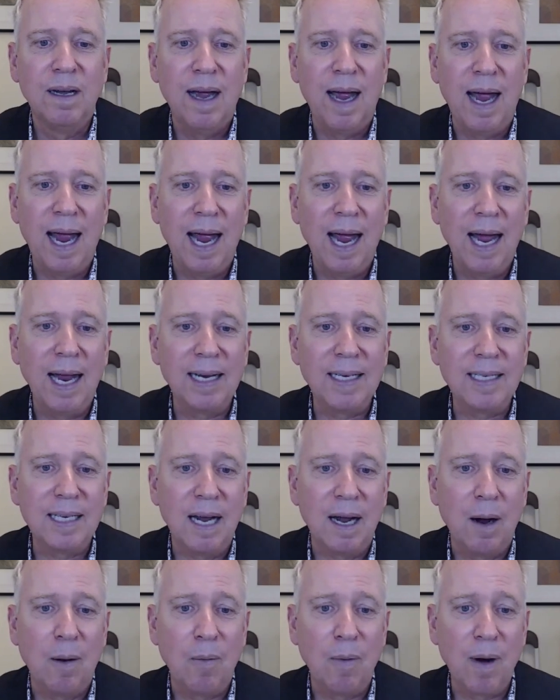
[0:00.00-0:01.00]
And
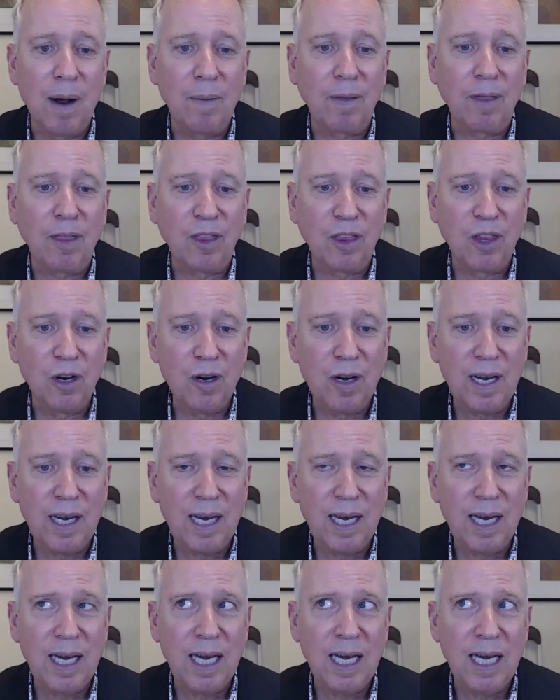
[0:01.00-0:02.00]
around
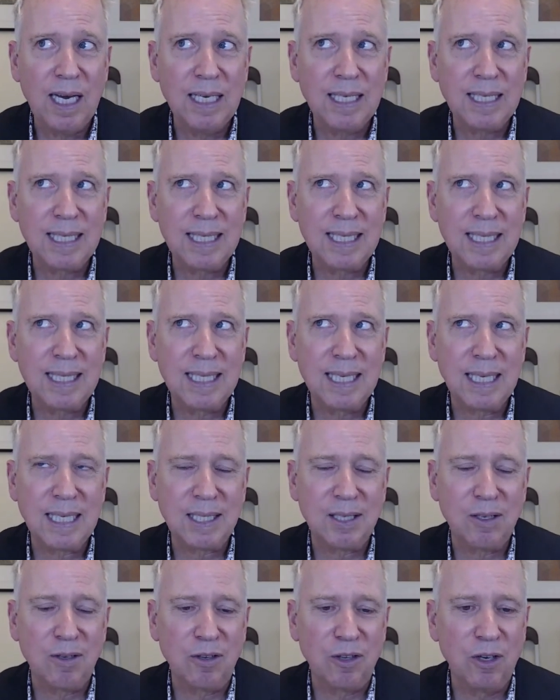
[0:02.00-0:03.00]

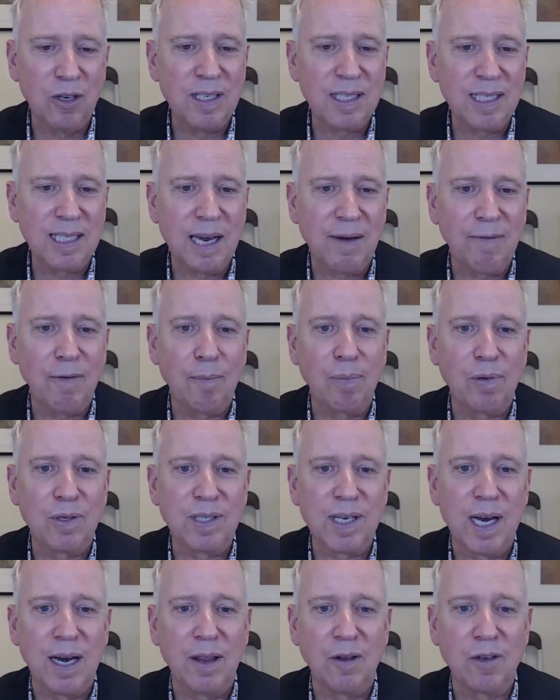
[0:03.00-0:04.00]
36 or
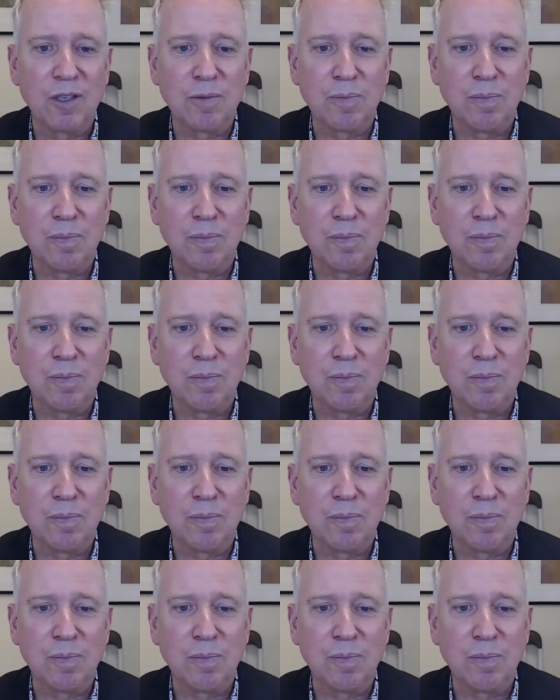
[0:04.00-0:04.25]
37% of those